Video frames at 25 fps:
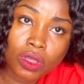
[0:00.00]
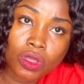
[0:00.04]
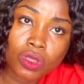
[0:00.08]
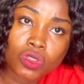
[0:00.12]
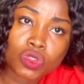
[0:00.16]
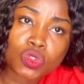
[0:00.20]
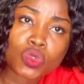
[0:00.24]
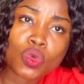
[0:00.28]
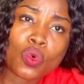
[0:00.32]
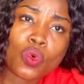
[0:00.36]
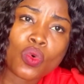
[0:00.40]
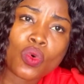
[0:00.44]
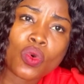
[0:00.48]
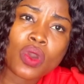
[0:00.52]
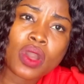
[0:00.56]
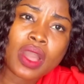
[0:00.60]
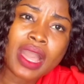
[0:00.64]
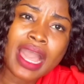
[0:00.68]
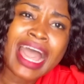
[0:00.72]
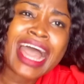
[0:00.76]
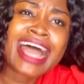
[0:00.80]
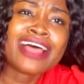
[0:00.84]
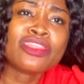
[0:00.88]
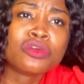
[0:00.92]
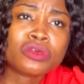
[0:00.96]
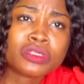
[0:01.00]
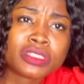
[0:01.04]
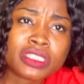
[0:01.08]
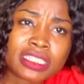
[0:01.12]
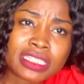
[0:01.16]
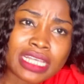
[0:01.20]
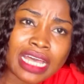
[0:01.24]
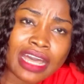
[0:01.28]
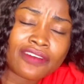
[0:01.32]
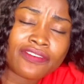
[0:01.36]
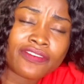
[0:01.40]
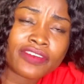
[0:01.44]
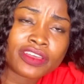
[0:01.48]
So how does this
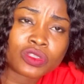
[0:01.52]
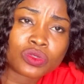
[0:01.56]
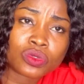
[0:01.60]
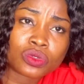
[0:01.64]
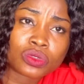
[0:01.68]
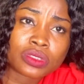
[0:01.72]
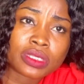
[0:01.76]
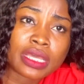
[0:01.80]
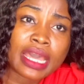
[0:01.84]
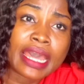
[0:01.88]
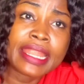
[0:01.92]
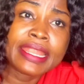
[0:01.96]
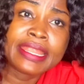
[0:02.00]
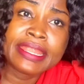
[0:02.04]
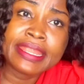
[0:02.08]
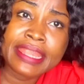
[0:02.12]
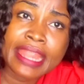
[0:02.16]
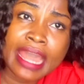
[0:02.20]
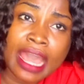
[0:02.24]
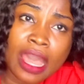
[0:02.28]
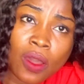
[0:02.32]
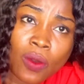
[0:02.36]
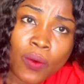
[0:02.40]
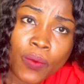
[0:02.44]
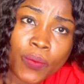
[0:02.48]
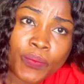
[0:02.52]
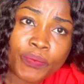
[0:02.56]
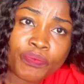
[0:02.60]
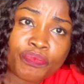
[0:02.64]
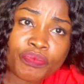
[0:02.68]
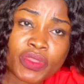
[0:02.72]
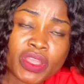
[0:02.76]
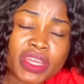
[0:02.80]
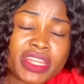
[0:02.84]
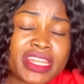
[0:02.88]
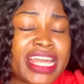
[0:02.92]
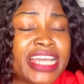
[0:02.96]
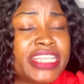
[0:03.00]
affect us? Now,
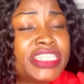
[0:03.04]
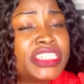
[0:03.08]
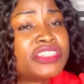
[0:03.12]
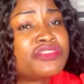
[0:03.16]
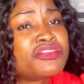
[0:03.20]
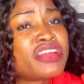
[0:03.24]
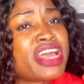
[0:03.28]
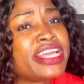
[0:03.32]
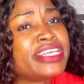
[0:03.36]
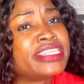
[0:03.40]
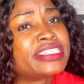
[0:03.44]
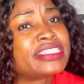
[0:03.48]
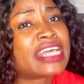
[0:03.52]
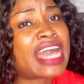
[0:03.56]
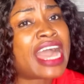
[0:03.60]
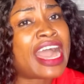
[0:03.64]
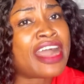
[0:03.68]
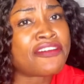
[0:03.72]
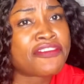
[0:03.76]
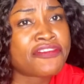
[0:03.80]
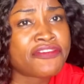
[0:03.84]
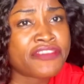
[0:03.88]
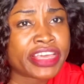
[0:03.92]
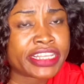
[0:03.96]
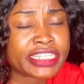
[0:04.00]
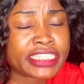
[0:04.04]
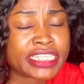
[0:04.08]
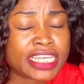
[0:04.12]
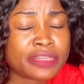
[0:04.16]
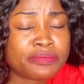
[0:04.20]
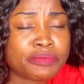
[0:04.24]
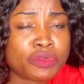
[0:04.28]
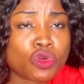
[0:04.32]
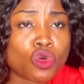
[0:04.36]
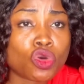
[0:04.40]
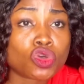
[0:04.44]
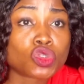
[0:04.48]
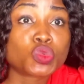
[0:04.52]
Nigeria is affected
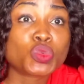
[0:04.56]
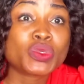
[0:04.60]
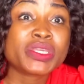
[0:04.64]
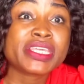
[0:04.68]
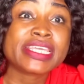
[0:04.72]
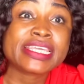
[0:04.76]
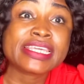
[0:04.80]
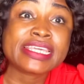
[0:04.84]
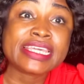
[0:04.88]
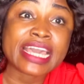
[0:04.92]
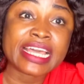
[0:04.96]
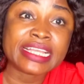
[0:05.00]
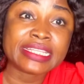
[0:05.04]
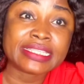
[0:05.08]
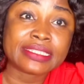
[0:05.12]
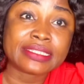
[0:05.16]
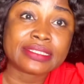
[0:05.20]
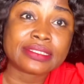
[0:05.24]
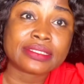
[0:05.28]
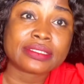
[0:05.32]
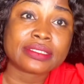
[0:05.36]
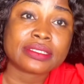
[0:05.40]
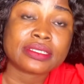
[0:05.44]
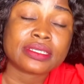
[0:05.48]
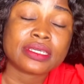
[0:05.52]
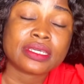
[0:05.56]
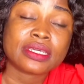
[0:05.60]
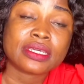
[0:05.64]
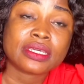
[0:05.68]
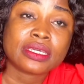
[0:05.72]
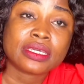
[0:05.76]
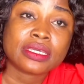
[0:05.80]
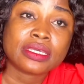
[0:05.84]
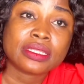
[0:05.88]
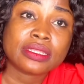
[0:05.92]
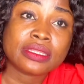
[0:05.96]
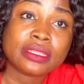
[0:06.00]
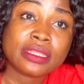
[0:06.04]
because we get
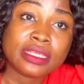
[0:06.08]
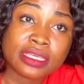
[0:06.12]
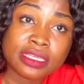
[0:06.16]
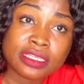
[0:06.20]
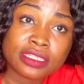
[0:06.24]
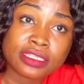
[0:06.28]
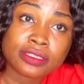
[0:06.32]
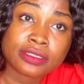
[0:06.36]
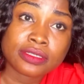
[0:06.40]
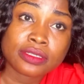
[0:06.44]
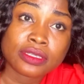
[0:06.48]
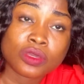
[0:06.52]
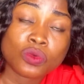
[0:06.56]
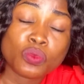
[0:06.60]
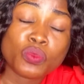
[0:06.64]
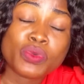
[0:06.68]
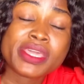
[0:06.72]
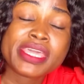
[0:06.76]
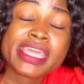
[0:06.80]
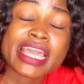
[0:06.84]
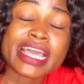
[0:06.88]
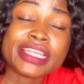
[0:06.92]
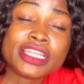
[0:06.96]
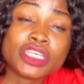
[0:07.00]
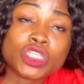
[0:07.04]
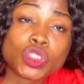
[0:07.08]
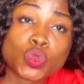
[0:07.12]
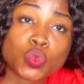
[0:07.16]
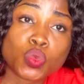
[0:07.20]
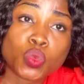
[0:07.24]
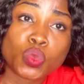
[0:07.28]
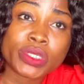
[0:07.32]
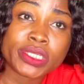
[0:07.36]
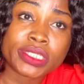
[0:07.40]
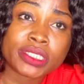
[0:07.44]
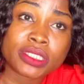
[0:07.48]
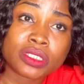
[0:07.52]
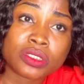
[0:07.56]
this, we get this
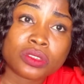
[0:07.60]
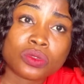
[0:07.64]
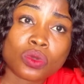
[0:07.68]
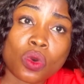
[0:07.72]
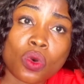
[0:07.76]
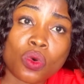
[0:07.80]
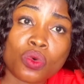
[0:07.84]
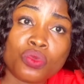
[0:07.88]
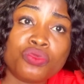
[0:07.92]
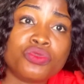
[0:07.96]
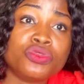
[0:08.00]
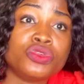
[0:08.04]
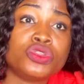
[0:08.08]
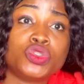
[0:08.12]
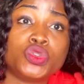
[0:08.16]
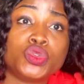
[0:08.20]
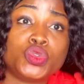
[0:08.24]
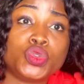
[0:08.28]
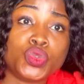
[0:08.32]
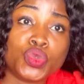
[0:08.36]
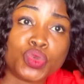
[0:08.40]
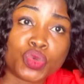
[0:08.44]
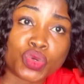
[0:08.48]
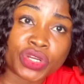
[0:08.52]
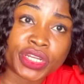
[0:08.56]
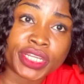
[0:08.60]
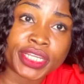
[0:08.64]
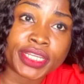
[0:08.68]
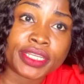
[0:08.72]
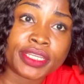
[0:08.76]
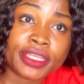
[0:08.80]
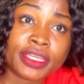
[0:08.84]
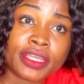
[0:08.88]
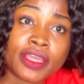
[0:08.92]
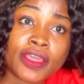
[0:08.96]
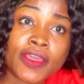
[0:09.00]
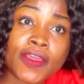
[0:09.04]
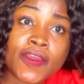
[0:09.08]
wheat or this
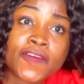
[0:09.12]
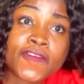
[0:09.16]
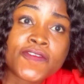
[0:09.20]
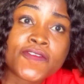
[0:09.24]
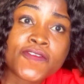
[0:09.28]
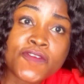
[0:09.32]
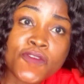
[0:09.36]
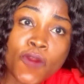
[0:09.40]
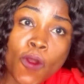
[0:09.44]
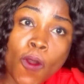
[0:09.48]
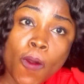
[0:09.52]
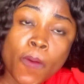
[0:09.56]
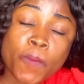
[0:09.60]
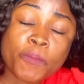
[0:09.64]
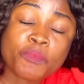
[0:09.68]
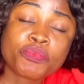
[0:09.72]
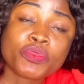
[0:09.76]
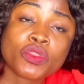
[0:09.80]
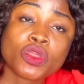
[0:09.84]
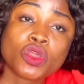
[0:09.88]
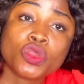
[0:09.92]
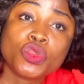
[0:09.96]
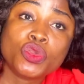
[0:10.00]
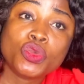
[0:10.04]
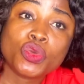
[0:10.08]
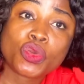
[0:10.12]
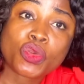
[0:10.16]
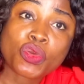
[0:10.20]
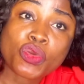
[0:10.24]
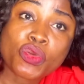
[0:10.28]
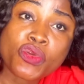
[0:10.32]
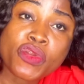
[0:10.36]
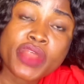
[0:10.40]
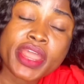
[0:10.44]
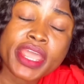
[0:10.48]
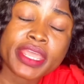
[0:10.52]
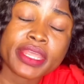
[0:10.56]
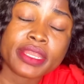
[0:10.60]
durum from
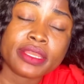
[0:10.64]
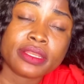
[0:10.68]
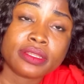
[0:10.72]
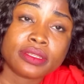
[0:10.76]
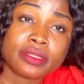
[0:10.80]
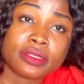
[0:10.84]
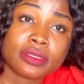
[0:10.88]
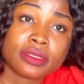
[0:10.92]
Ukraine.